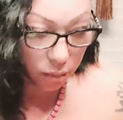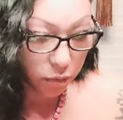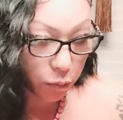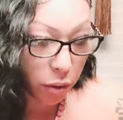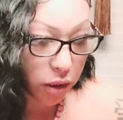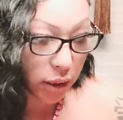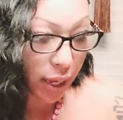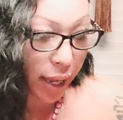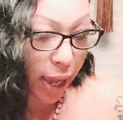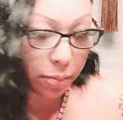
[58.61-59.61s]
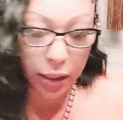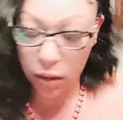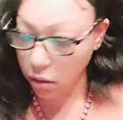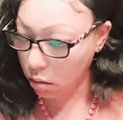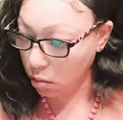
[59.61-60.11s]
This person got
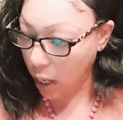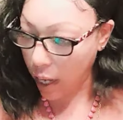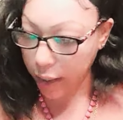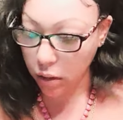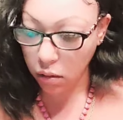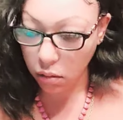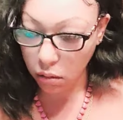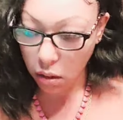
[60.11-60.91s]
habits, you guys.